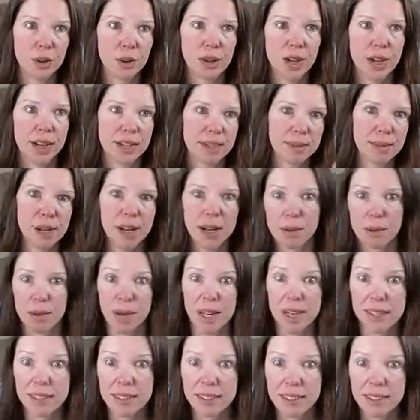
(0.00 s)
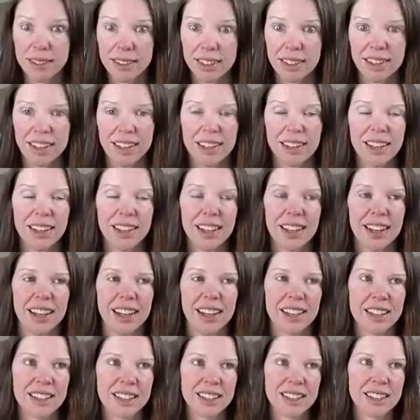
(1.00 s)
cosmetic paint,
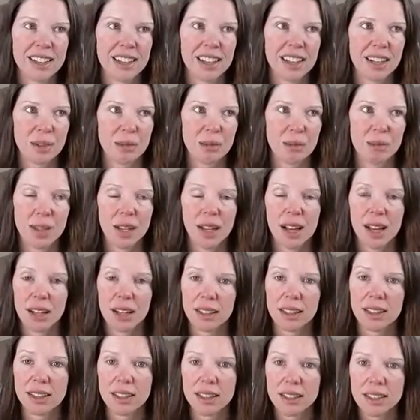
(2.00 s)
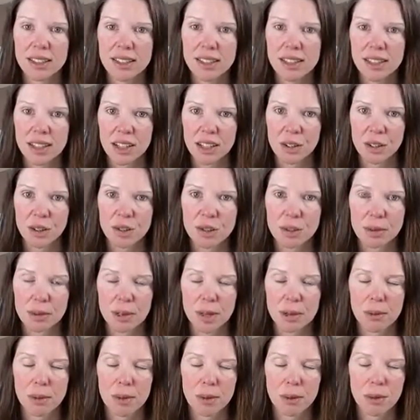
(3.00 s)
and can block signals from
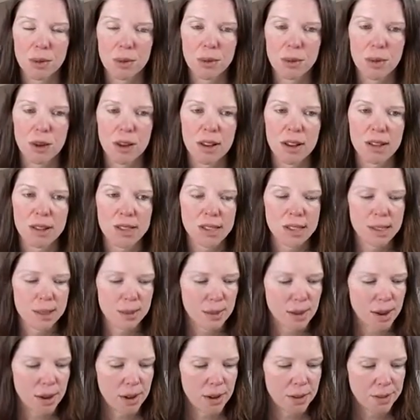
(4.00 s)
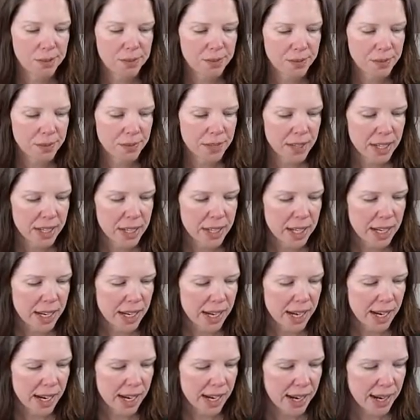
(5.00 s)
coming through the walls as well.
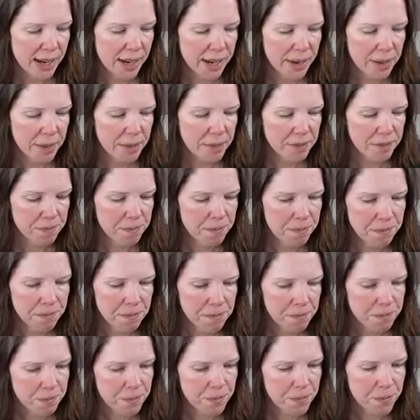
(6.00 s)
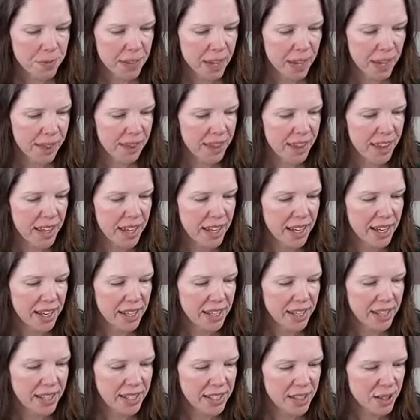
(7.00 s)
And
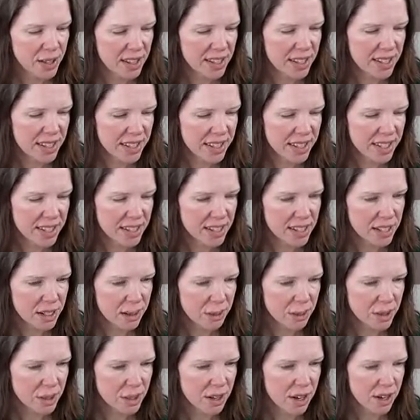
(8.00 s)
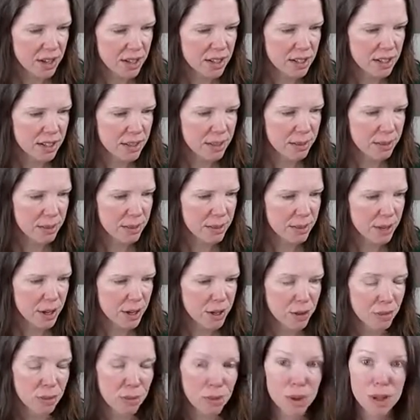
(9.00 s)
then, so I think that's it. We talked a little bit
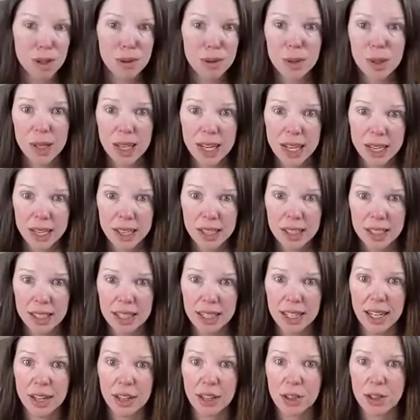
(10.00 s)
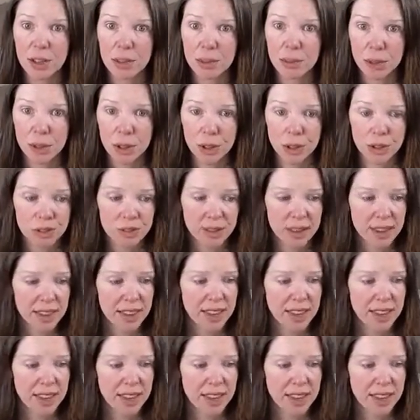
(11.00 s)
about your breathable air and how you can purify